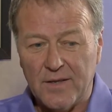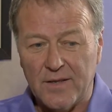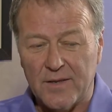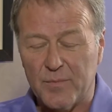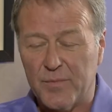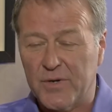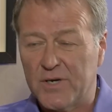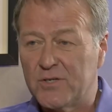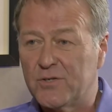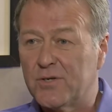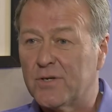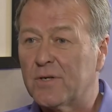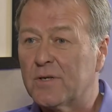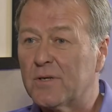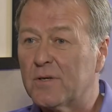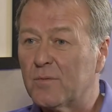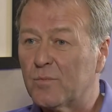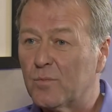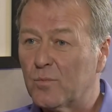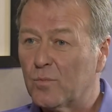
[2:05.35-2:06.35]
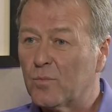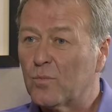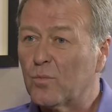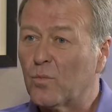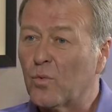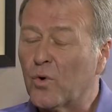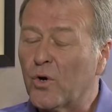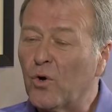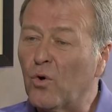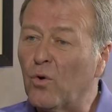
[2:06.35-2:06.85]
the major that
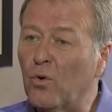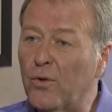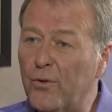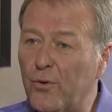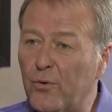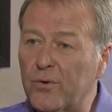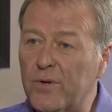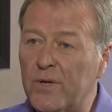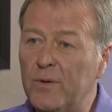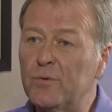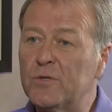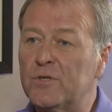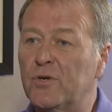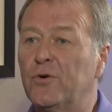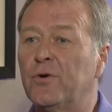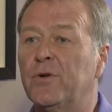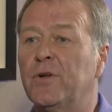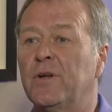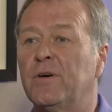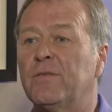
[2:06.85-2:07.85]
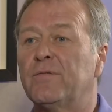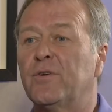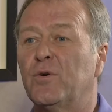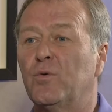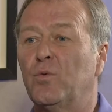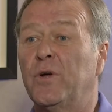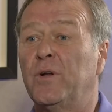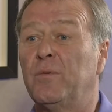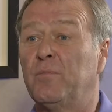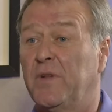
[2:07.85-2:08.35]
we all thought he was good enough to
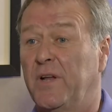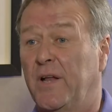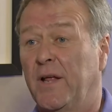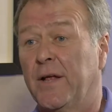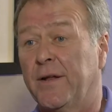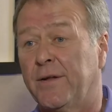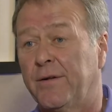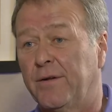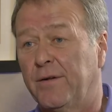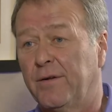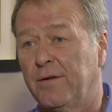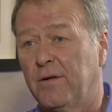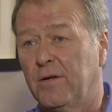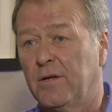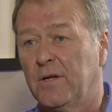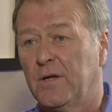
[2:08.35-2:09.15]
win, but hadn't.